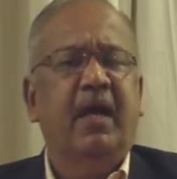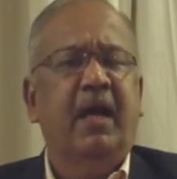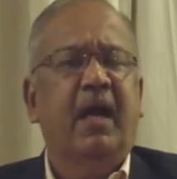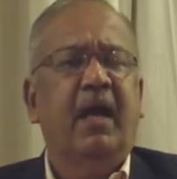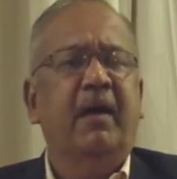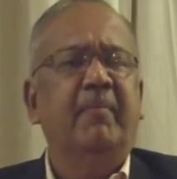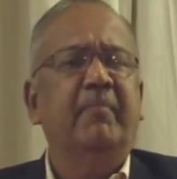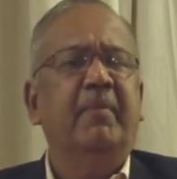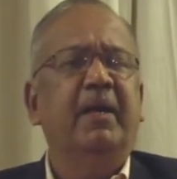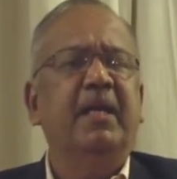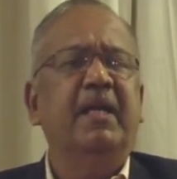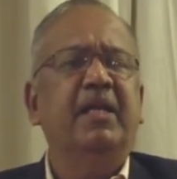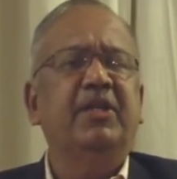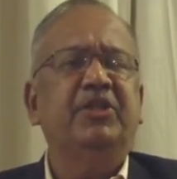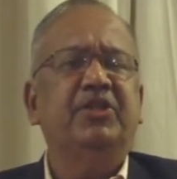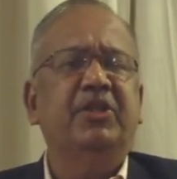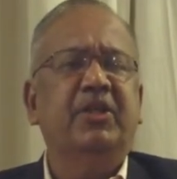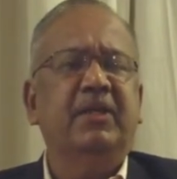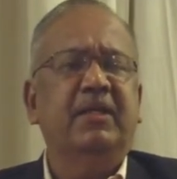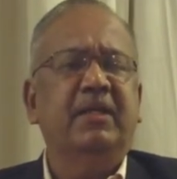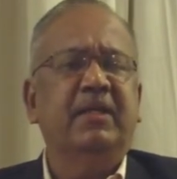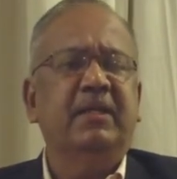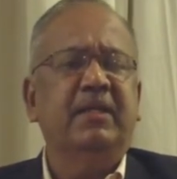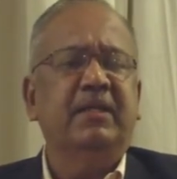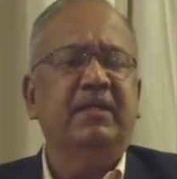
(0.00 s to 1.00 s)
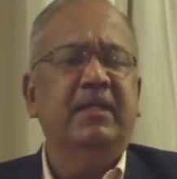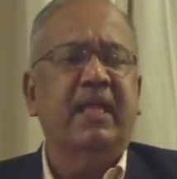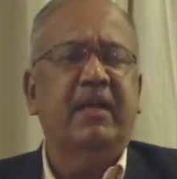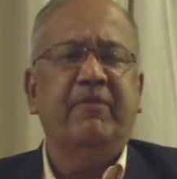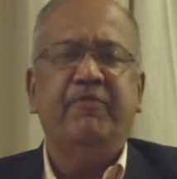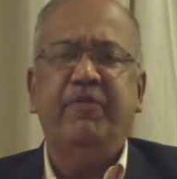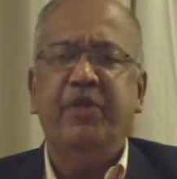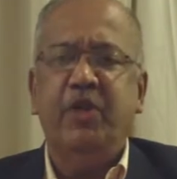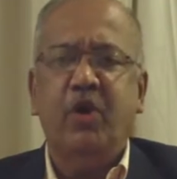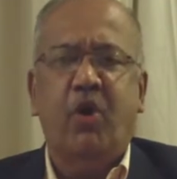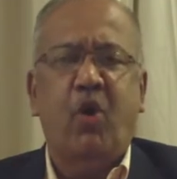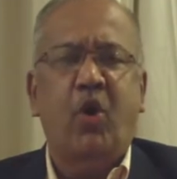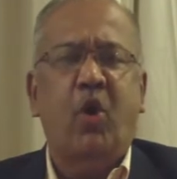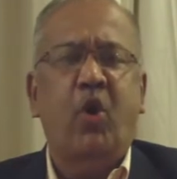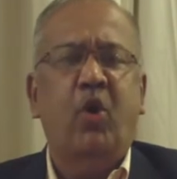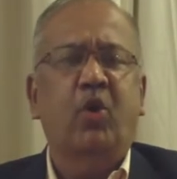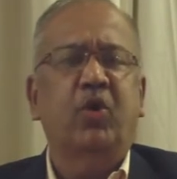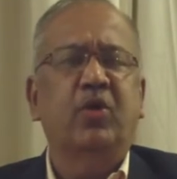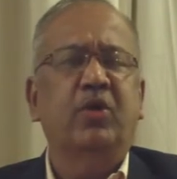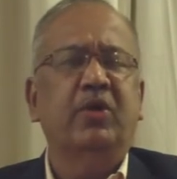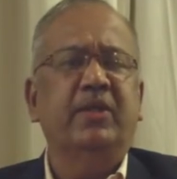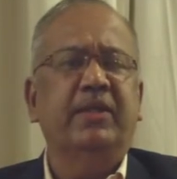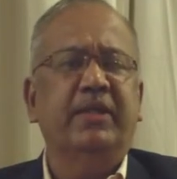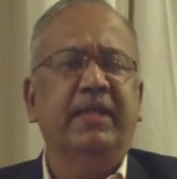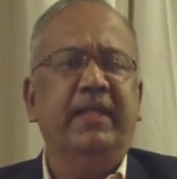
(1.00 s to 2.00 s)
a Malaysia that we
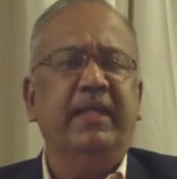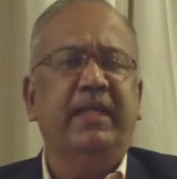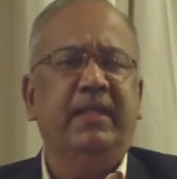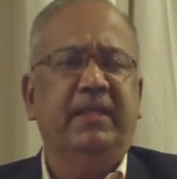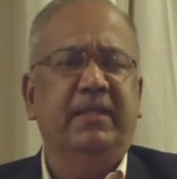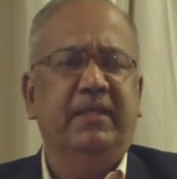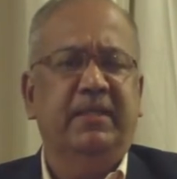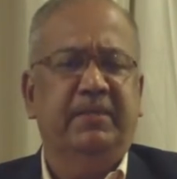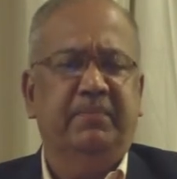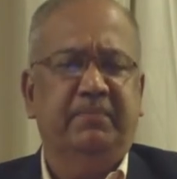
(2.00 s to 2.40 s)
all need.